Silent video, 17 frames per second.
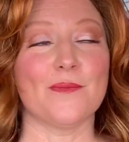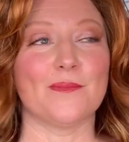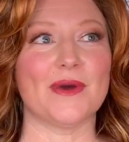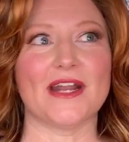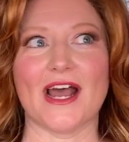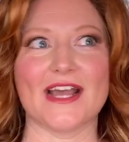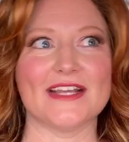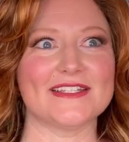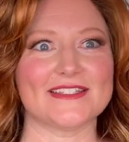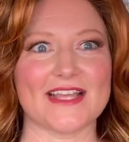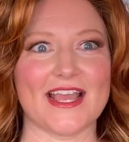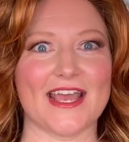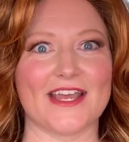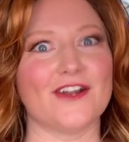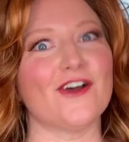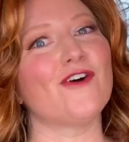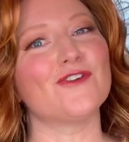But I
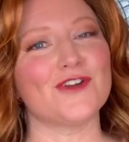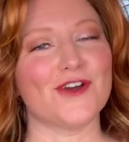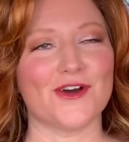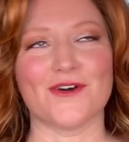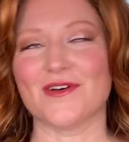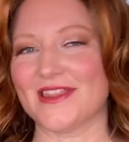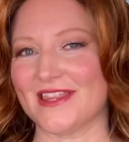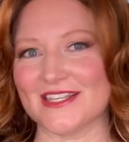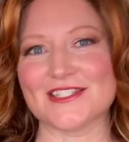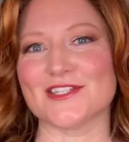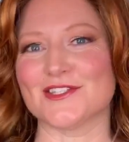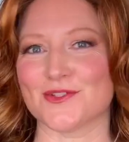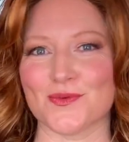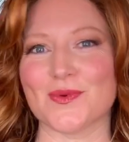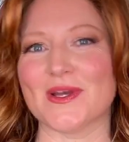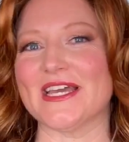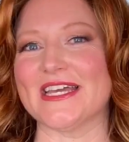said, "Oh no, this is
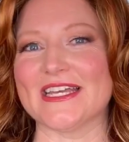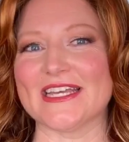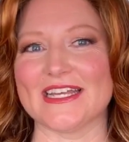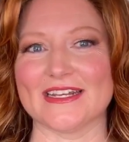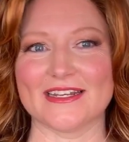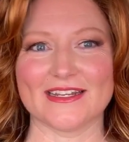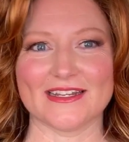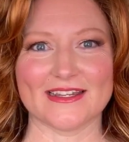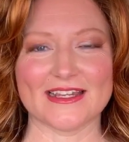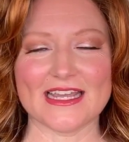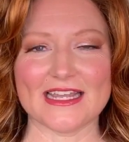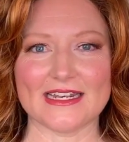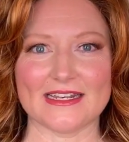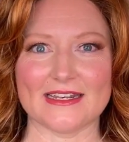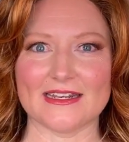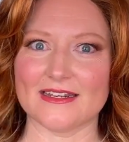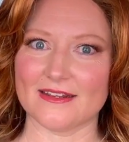a wig." And
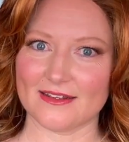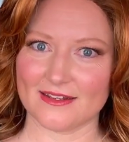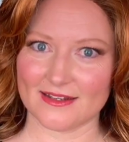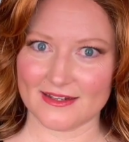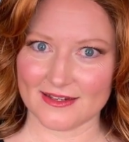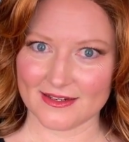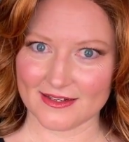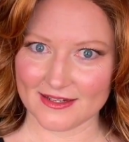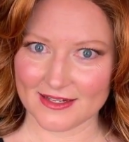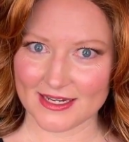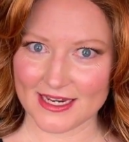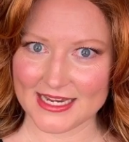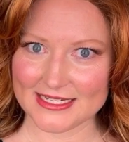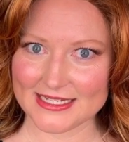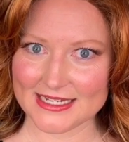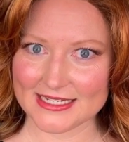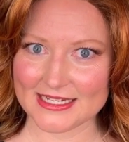then
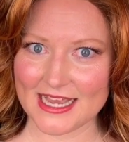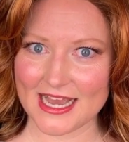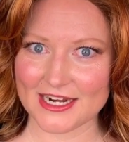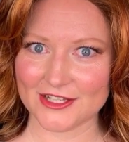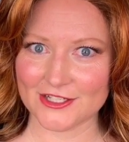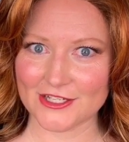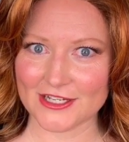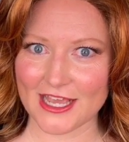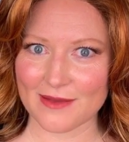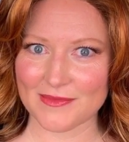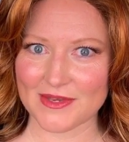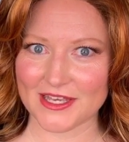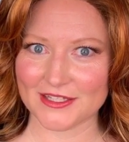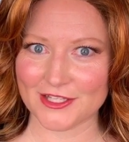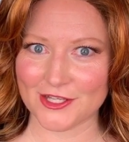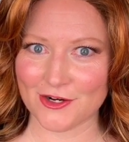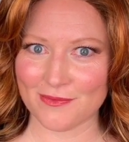he did kind of look at me
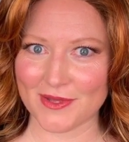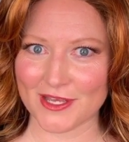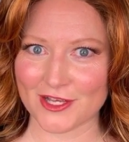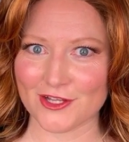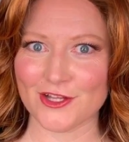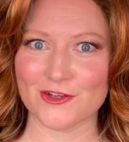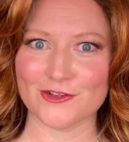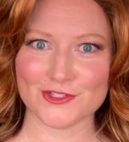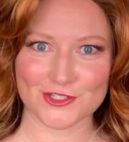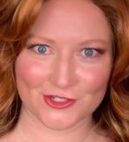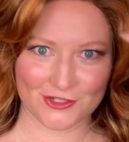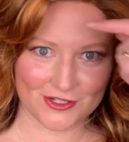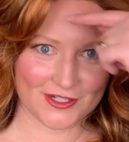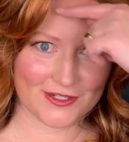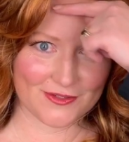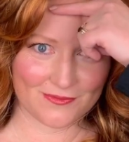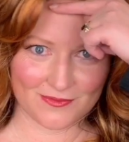a little bit closer
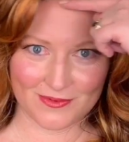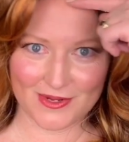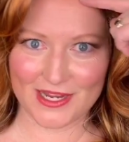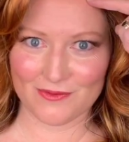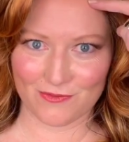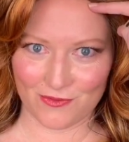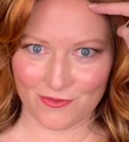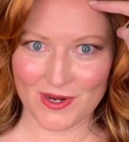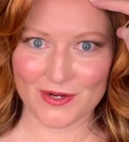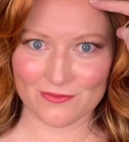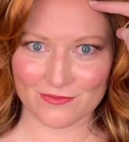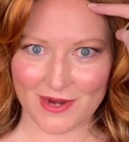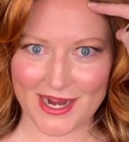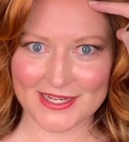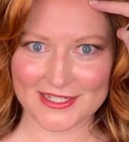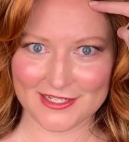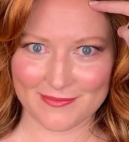and went
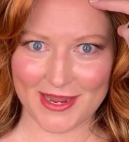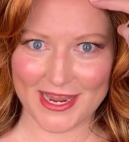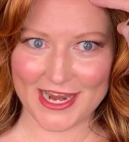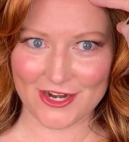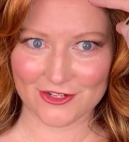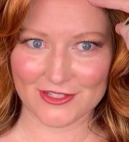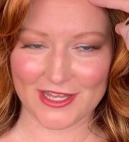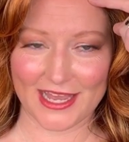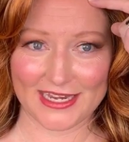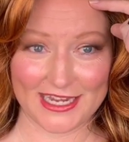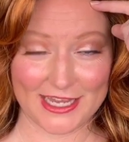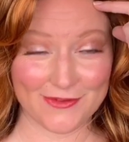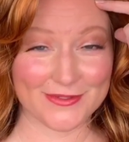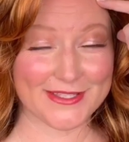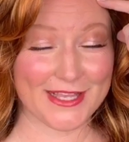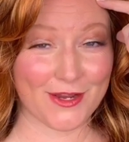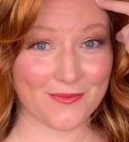right to my hairline.
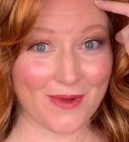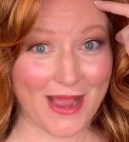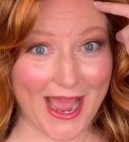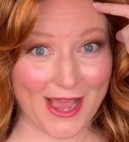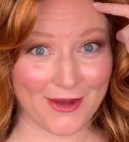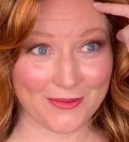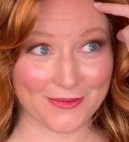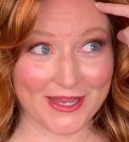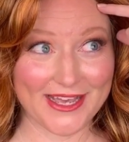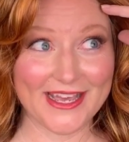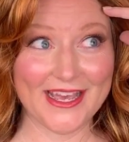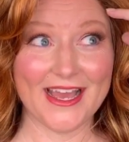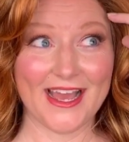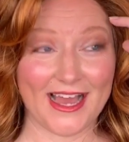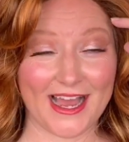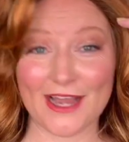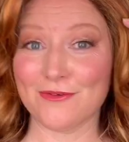He was like, "Wow,
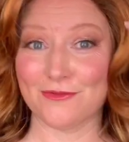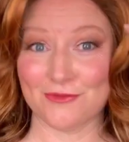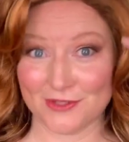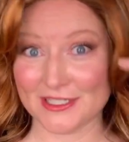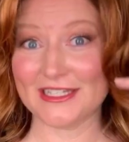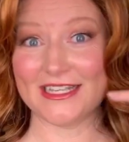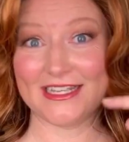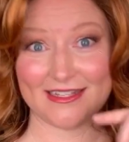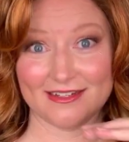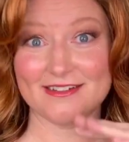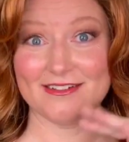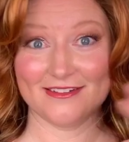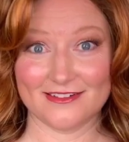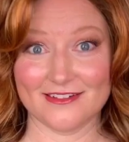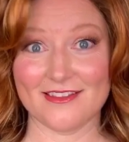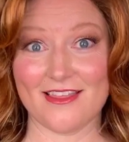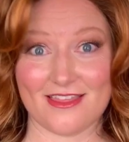I really
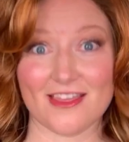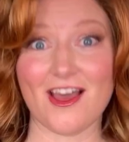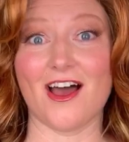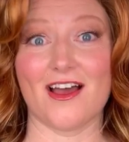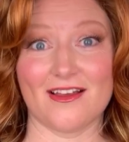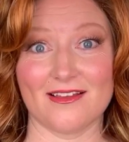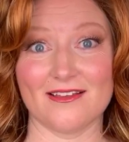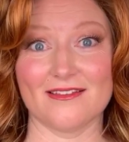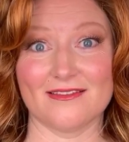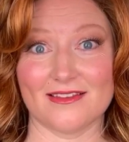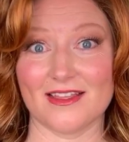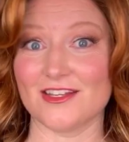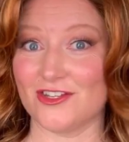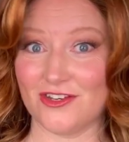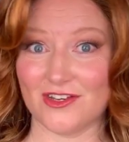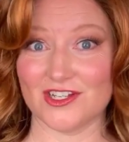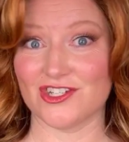thought that
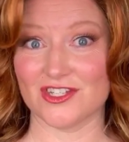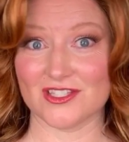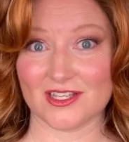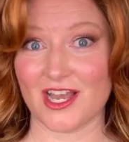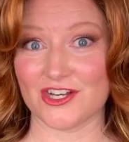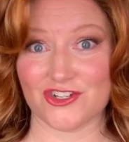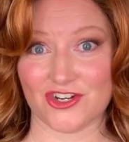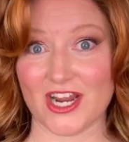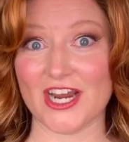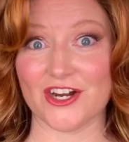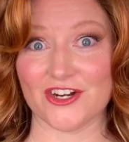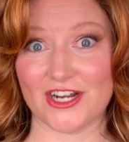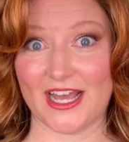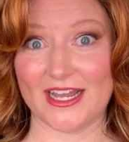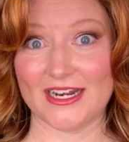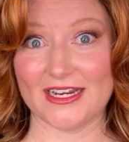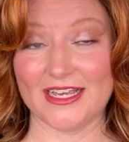you had just got your hair
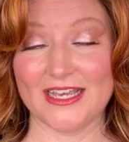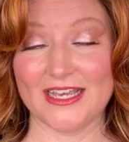done."